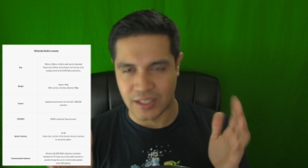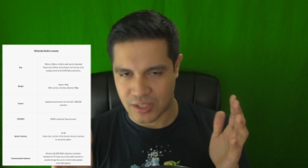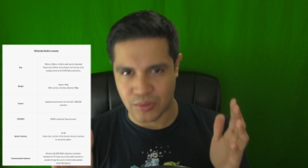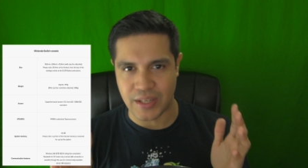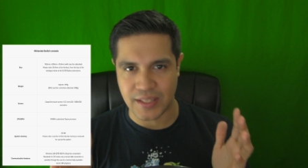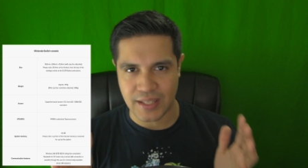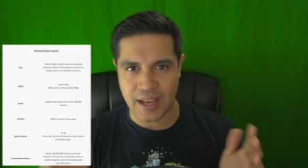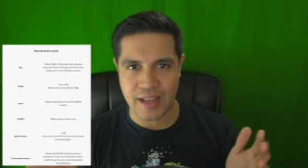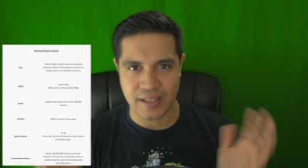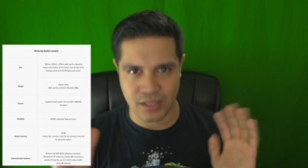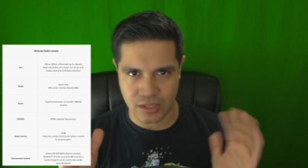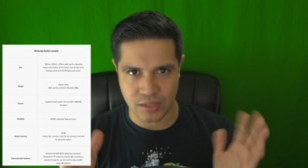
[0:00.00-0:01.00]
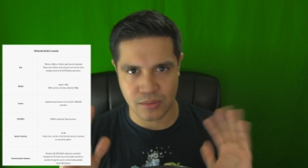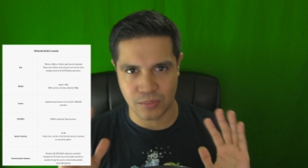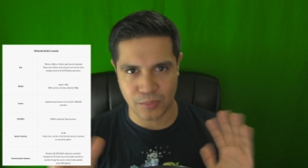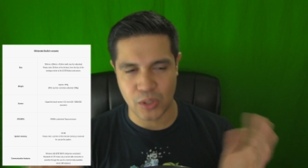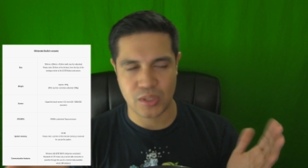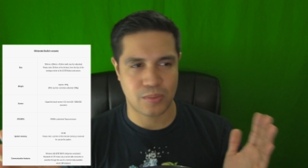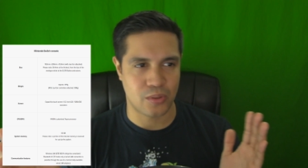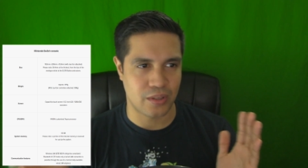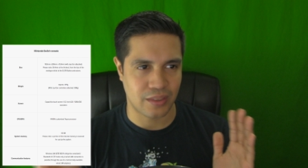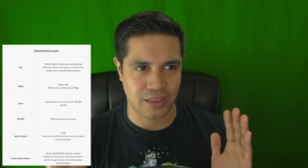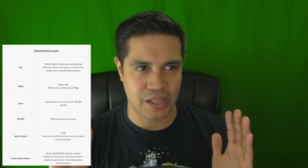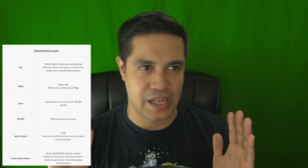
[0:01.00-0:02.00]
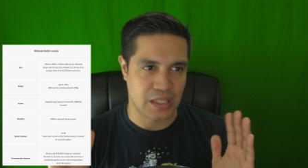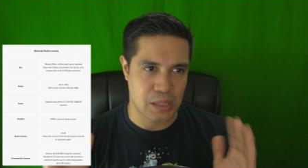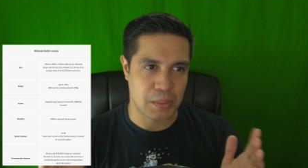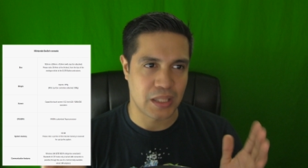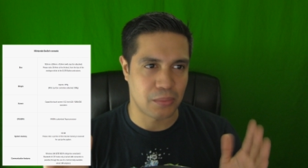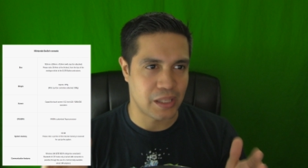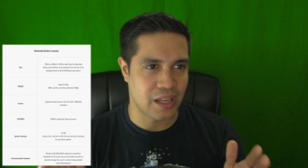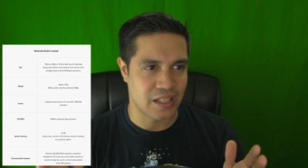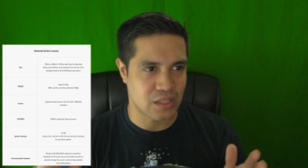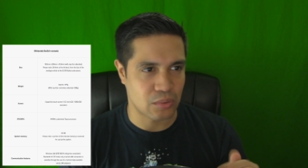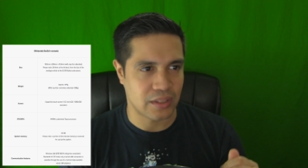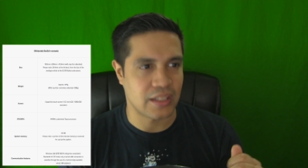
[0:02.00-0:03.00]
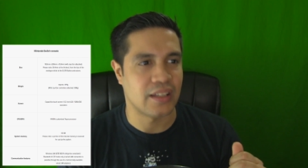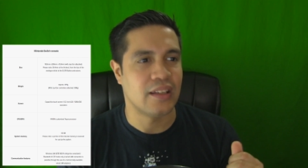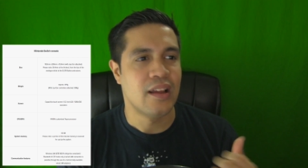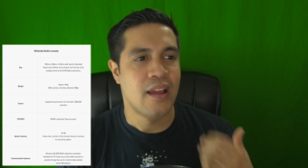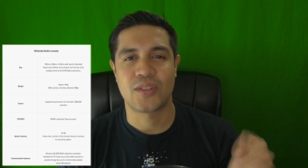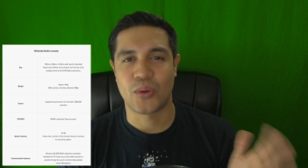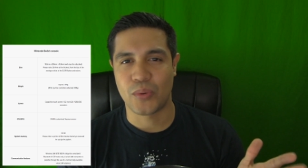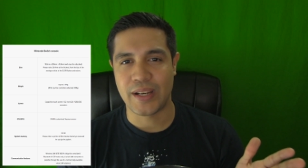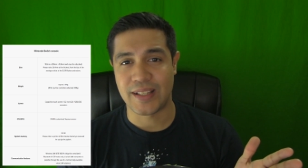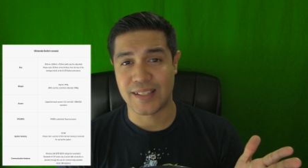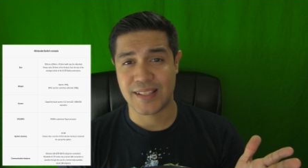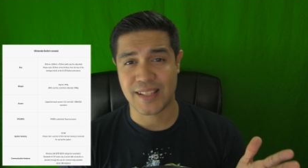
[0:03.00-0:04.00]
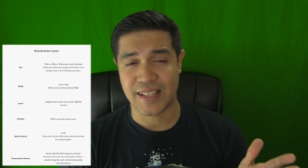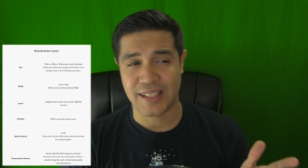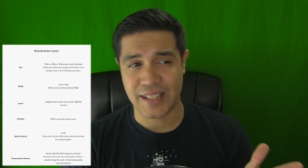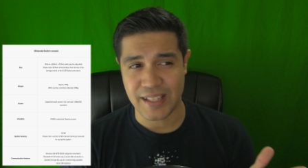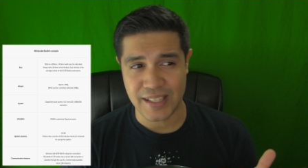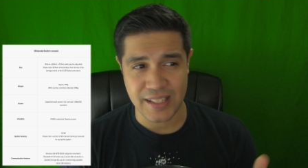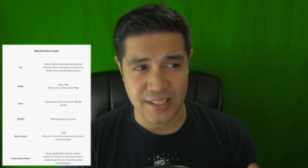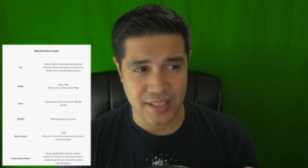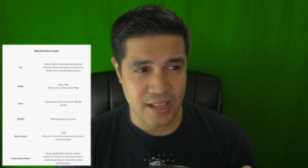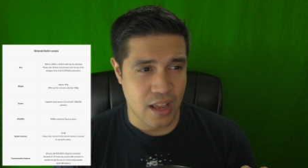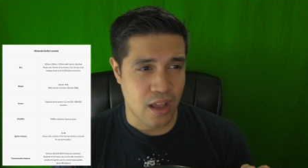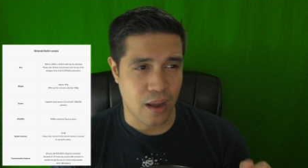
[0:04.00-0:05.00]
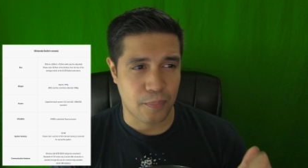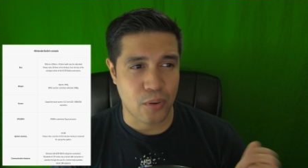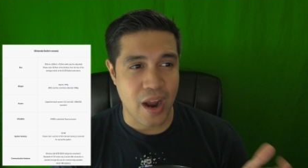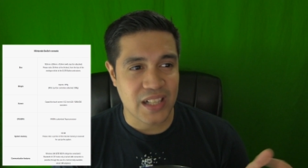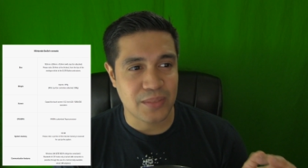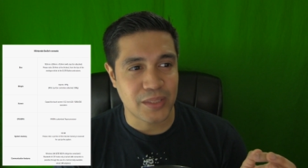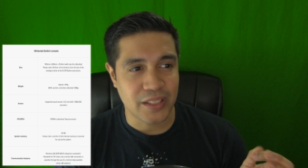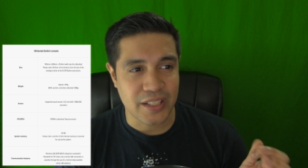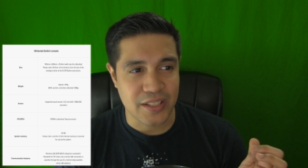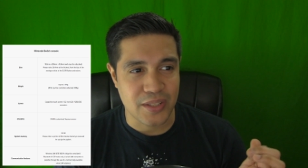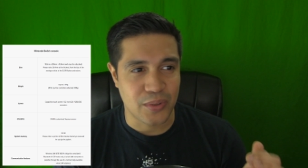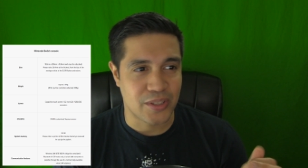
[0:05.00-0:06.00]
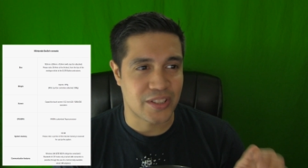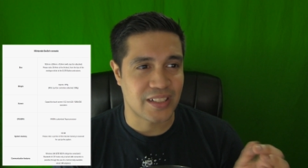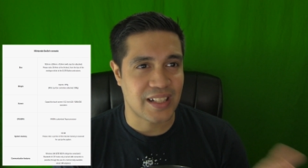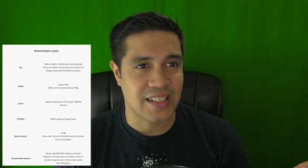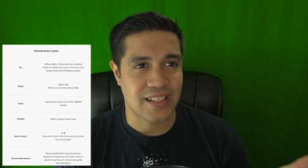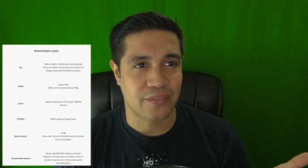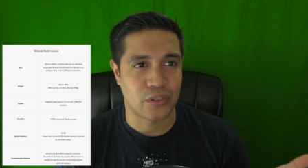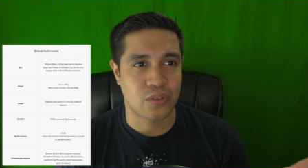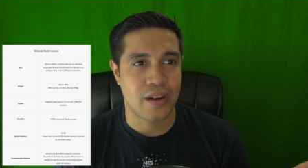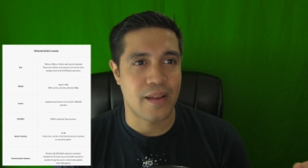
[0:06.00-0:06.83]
The screen size is the most important thing to me, to be honest with you. So the weight of this thing is approximately 297